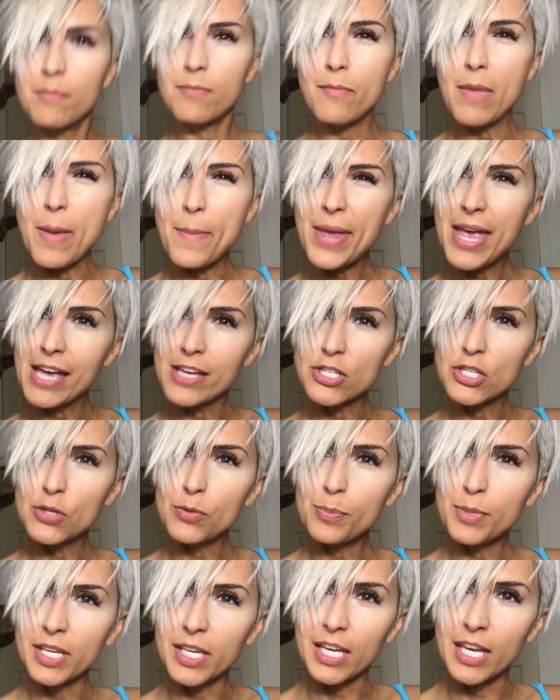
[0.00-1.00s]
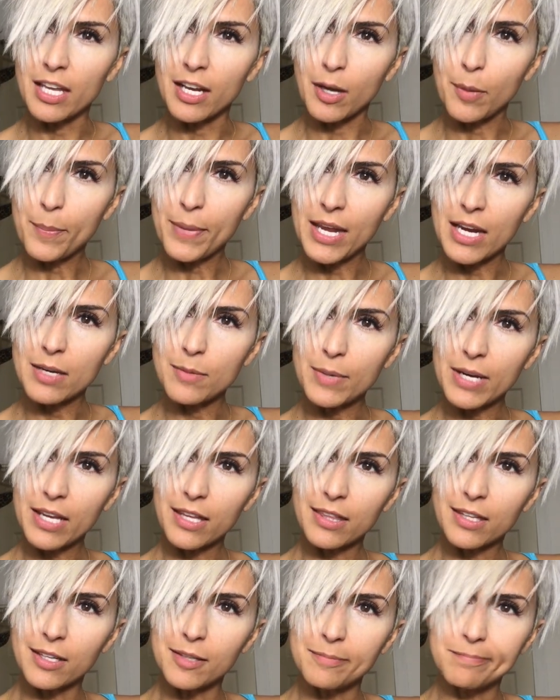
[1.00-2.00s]
Maybe I should be getting paid
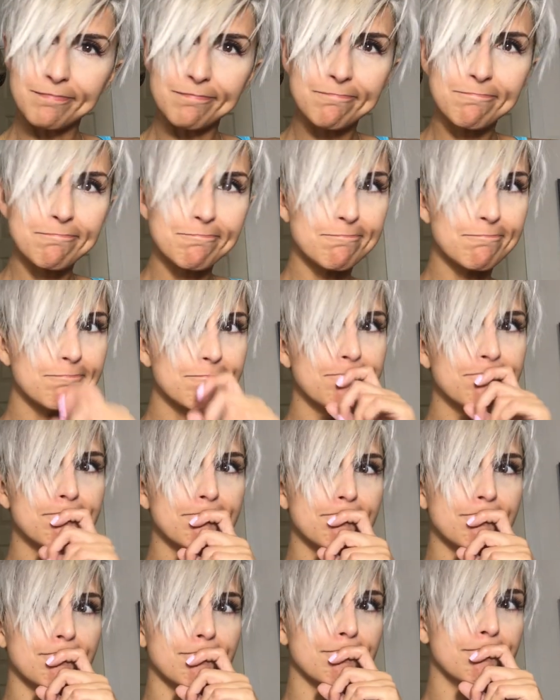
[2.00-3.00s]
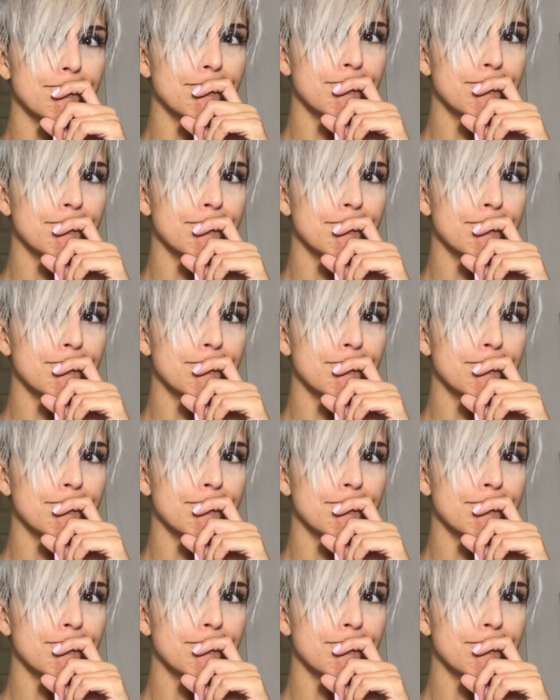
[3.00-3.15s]
by them.